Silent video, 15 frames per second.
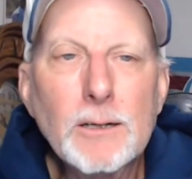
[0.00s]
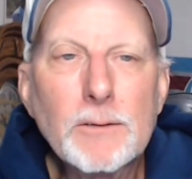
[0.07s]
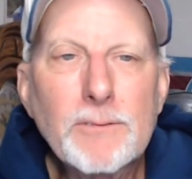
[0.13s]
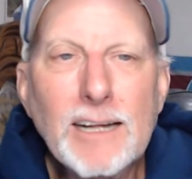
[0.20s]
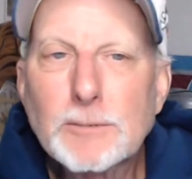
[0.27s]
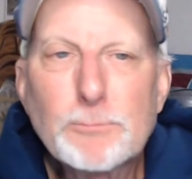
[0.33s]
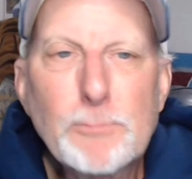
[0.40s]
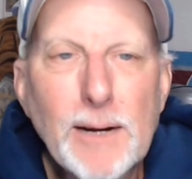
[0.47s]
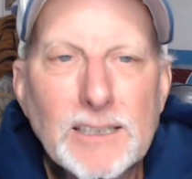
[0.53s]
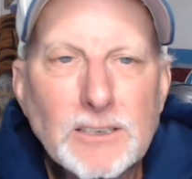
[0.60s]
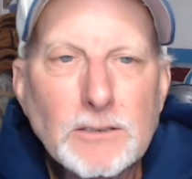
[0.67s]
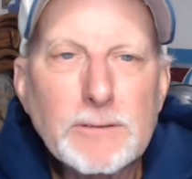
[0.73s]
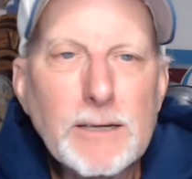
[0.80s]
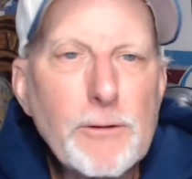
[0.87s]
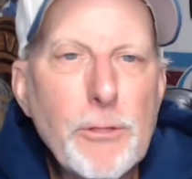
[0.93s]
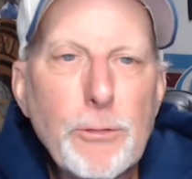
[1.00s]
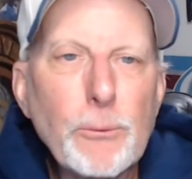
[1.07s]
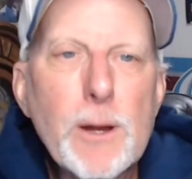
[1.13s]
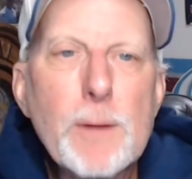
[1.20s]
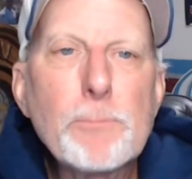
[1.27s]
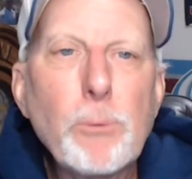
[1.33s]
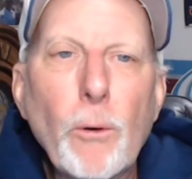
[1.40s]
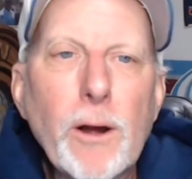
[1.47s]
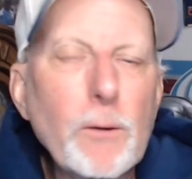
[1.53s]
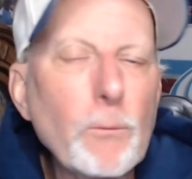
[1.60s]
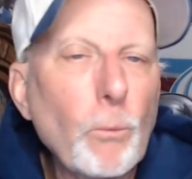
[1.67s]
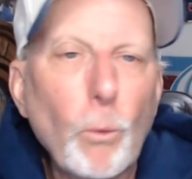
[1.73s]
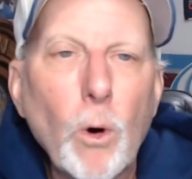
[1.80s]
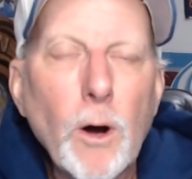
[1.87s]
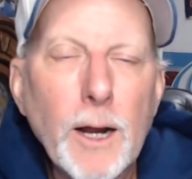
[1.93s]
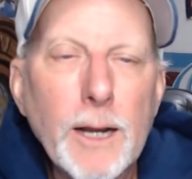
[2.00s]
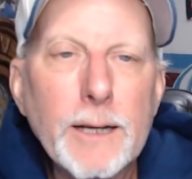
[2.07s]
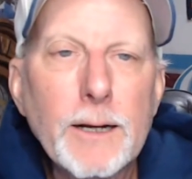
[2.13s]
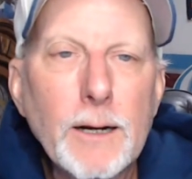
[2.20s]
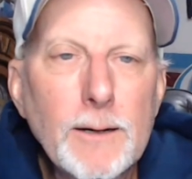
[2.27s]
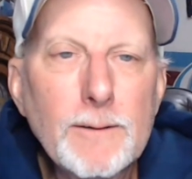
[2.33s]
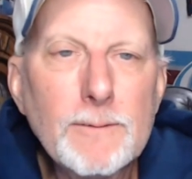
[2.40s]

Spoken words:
That's basically 3.1.